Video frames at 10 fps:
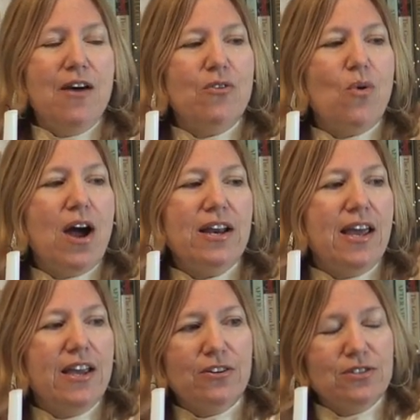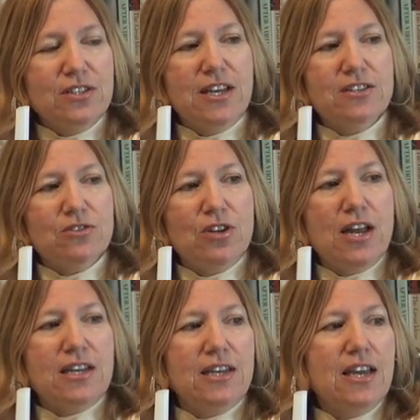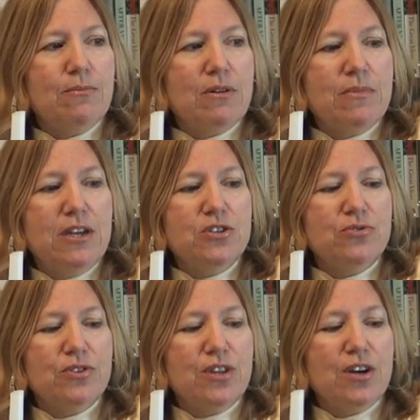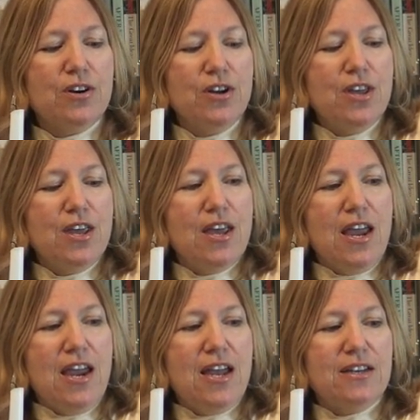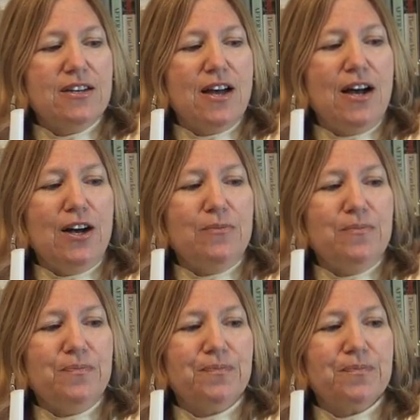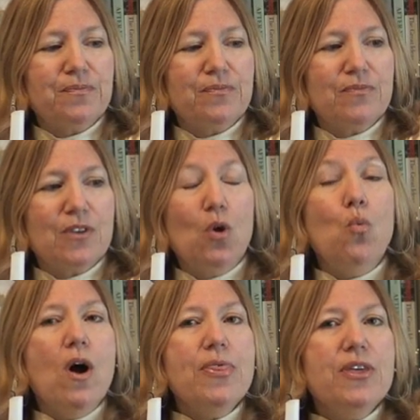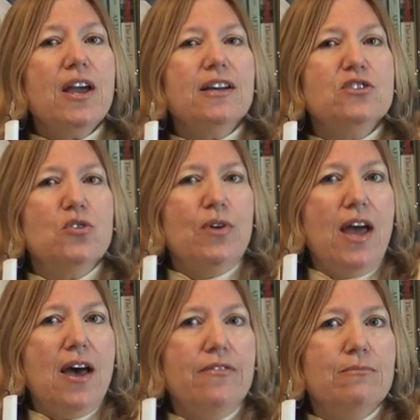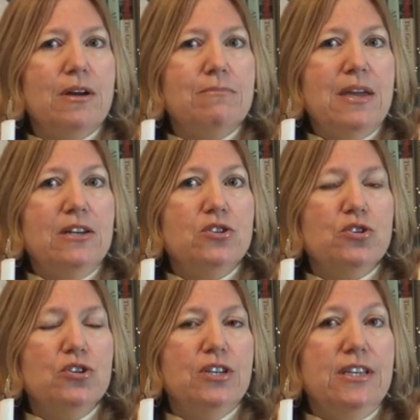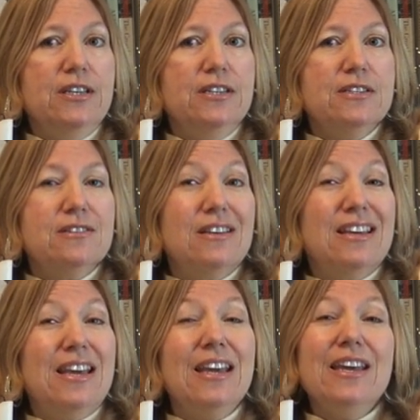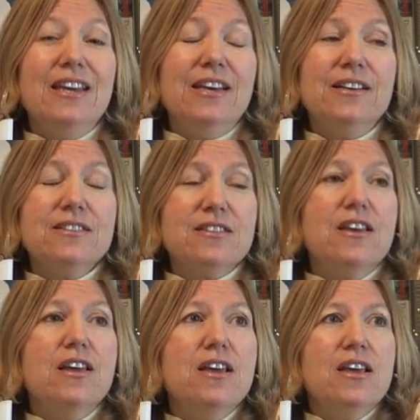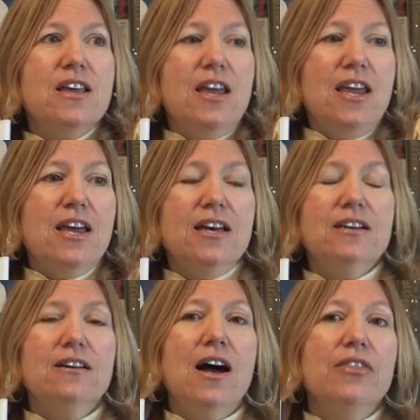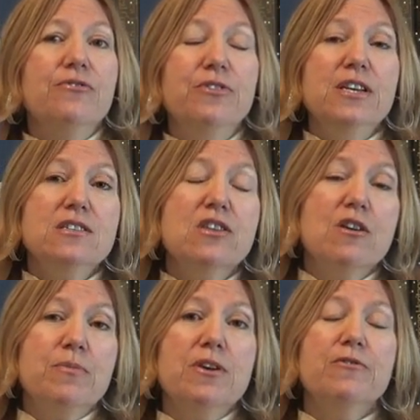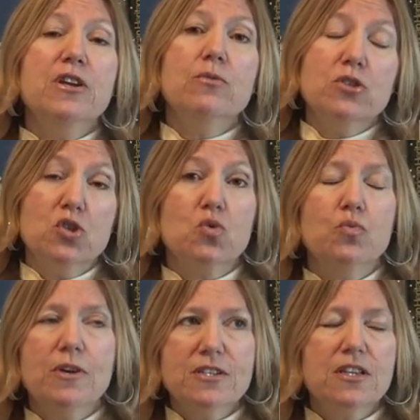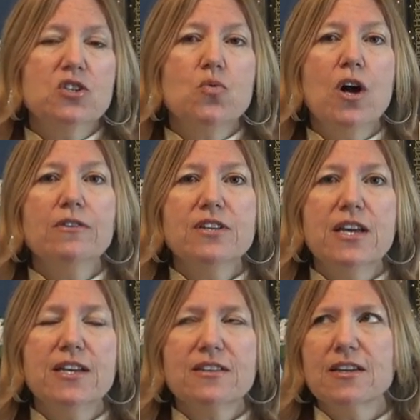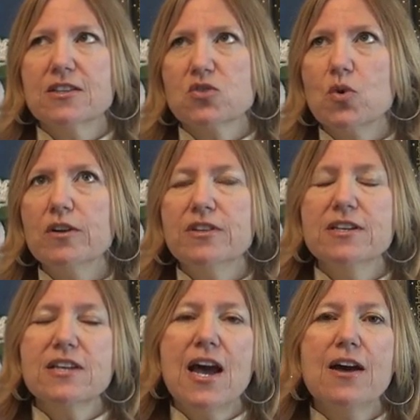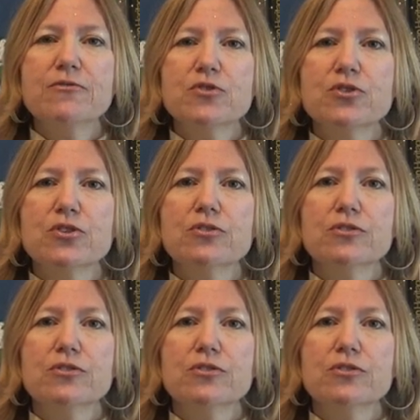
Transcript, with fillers: a wide angle today, so that I could get my manger in there. And one thing I don't have in my manger is kings. And on the Feast of the Epiphany, which is basically 12 days, I think it's 12 days after